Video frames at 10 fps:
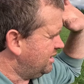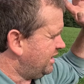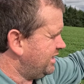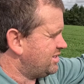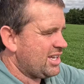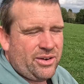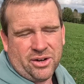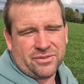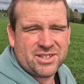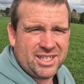He's going
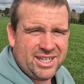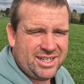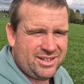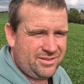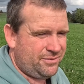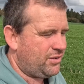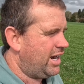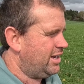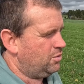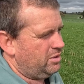off to
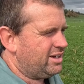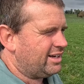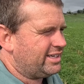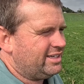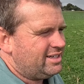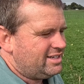France or Italy,